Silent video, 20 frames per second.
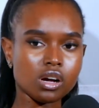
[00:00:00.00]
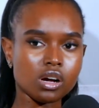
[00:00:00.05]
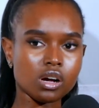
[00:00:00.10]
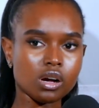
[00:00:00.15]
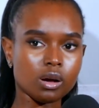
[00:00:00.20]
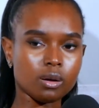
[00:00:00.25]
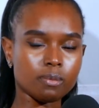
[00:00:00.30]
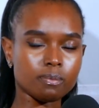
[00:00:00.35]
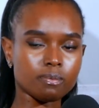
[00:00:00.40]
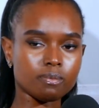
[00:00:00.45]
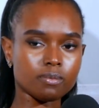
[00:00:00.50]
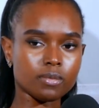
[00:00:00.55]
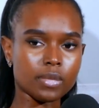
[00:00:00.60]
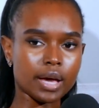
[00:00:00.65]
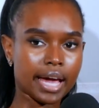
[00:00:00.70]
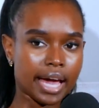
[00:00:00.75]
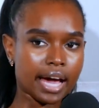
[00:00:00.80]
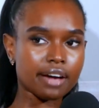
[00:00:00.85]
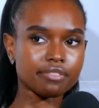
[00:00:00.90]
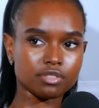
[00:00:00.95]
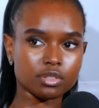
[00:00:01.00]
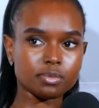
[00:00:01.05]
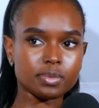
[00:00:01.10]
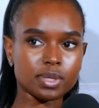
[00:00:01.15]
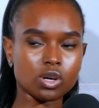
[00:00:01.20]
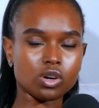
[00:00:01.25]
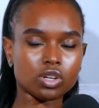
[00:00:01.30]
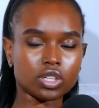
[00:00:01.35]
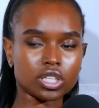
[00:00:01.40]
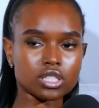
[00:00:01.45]
Um, I have
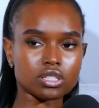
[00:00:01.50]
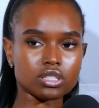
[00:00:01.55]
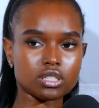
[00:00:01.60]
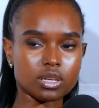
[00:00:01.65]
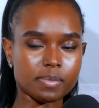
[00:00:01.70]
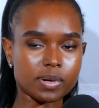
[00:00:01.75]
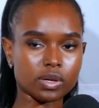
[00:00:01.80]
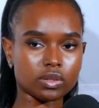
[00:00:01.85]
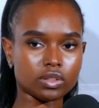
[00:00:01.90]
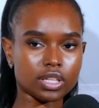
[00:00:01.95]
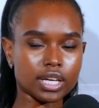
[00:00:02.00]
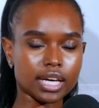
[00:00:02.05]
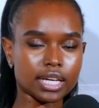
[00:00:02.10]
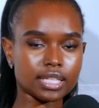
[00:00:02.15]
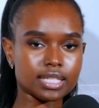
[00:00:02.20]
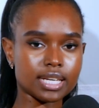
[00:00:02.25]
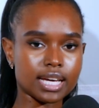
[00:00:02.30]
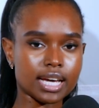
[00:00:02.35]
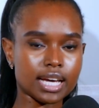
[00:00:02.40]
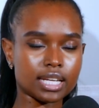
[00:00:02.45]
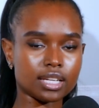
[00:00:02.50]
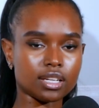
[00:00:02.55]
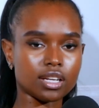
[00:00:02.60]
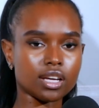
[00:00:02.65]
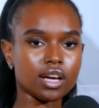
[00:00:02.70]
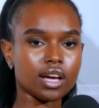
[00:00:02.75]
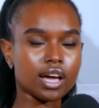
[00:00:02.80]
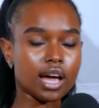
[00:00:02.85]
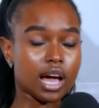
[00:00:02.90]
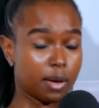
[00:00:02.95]
to be honest about that.
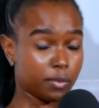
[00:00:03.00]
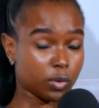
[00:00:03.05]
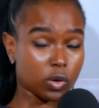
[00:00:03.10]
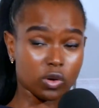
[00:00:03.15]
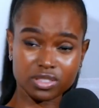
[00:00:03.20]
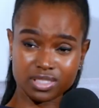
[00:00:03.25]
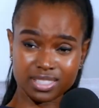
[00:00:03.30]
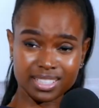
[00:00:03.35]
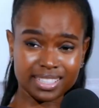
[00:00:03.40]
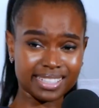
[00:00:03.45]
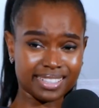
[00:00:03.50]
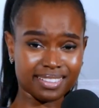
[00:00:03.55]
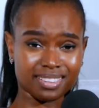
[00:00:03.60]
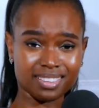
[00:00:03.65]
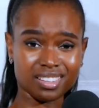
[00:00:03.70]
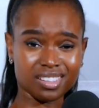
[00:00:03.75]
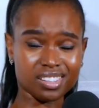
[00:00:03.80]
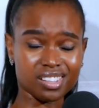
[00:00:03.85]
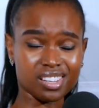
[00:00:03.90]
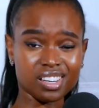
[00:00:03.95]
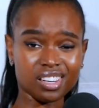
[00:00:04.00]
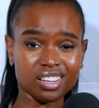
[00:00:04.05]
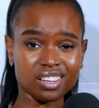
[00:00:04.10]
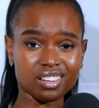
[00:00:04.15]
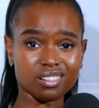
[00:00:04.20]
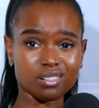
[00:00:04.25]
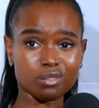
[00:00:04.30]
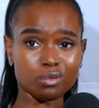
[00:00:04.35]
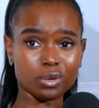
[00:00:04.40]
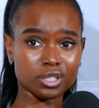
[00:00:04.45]
And I'm constantly
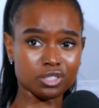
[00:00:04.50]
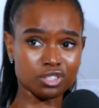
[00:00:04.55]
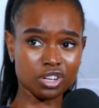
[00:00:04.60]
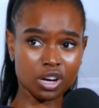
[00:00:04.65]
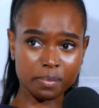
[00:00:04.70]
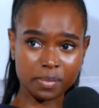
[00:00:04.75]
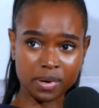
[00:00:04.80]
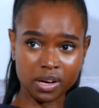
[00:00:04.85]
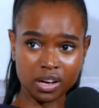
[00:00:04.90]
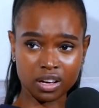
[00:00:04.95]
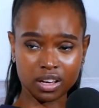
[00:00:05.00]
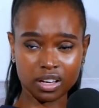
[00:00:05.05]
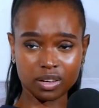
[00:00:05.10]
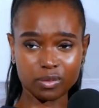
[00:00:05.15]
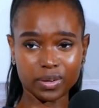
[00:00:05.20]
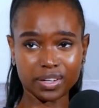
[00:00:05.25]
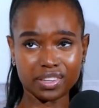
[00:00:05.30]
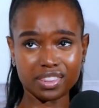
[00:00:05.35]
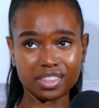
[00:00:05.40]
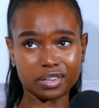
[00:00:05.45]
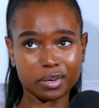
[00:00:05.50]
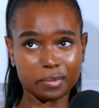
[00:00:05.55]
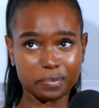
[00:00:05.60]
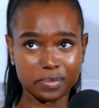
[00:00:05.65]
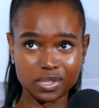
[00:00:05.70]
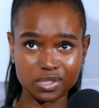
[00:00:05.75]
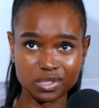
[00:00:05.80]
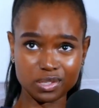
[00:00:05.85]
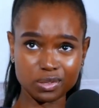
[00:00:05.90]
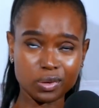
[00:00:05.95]
thinking what trauma, what
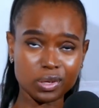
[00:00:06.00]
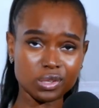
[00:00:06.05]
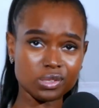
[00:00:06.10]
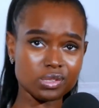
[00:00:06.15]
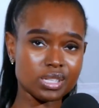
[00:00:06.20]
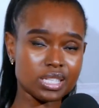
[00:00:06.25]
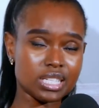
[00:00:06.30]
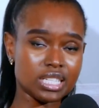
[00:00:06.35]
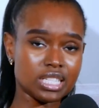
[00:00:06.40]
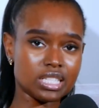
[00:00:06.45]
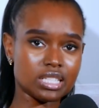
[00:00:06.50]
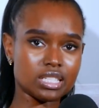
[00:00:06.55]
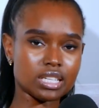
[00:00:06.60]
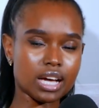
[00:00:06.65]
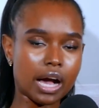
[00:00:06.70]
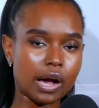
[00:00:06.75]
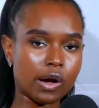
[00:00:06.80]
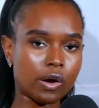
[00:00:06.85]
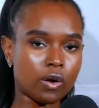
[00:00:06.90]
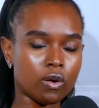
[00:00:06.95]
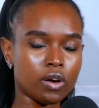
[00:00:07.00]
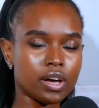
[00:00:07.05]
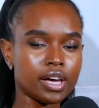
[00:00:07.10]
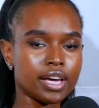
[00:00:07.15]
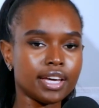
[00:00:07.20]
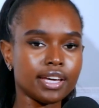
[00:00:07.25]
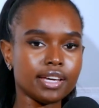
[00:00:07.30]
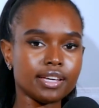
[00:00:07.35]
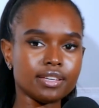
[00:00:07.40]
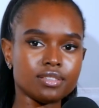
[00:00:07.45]
therapy is he going to need? How
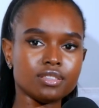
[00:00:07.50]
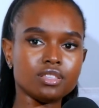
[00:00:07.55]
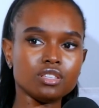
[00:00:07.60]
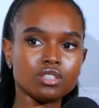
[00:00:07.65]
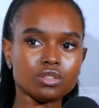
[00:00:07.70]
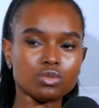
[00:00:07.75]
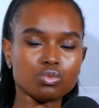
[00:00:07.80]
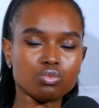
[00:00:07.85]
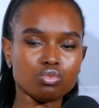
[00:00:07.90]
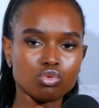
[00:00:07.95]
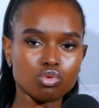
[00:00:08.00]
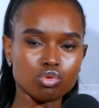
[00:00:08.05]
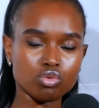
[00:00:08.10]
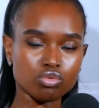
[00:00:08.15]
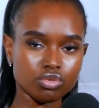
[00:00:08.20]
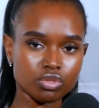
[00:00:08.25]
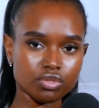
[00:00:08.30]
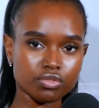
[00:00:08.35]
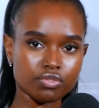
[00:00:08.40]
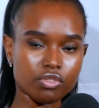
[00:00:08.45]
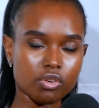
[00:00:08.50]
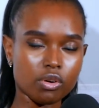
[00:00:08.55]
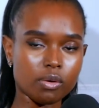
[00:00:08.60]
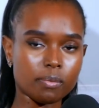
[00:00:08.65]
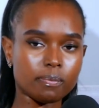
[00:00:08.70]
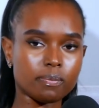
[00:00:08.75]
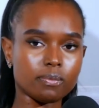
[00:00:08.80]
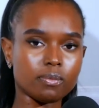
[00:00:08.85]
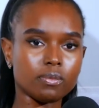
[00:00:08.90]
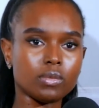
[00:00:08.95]
is this wound
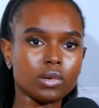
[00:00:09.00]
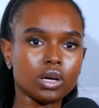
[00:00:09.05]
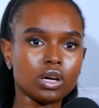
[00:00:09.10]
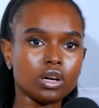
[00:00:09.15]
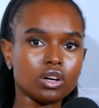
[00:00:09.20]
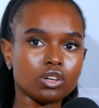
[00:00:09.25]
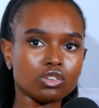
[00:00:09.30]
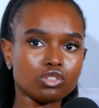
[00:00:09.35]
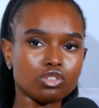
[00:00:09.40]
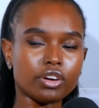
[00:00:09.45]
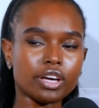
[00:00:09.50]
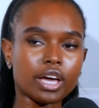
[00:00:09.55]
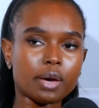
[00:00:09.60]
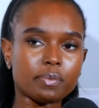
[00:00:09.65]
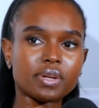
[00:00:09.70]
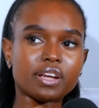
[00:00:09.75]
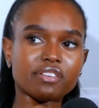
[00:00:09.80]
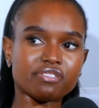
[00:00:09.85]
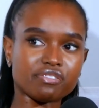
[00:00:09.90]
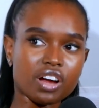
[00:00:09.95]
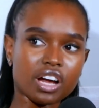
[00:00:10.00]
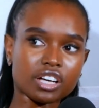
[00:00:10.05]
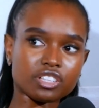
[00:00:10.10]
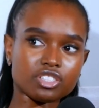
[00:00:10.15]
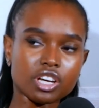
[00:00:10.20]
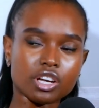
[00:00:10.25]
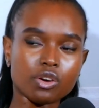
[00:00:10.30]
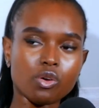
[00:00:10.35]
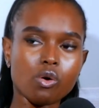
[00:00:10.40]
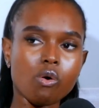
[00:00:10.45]
from growing up in a
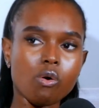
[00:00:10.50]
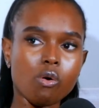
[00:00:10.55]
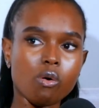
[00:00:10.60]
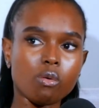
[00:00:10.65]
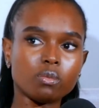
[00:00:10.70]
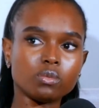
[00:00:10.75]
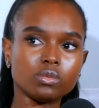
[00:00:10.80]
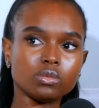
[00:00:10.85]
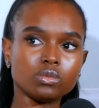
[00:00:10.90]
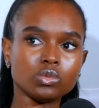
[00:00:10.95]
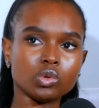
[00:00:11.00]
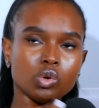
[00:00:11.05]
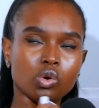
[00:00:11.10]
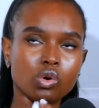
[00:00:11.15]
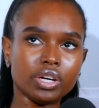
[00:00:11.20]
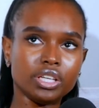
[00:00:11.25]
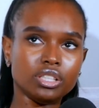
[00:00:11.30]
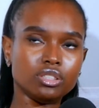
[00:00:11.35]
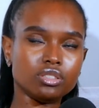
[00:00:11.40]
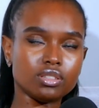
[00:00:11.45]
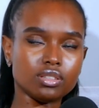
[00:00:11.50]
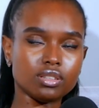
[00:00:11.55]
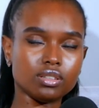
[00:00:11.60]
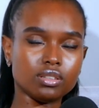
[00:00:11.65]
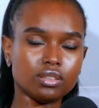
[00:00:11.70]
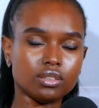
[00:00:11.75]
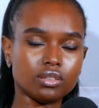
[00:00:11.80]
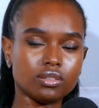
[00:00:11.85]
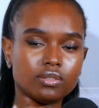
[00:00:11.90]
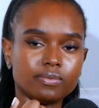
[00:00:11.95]
fractured home going
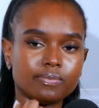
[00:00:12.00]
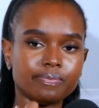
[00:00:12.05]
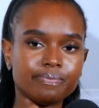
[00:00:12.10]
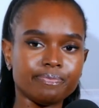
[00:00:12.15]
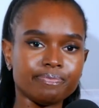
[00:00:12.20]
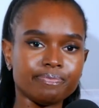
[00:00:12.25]
to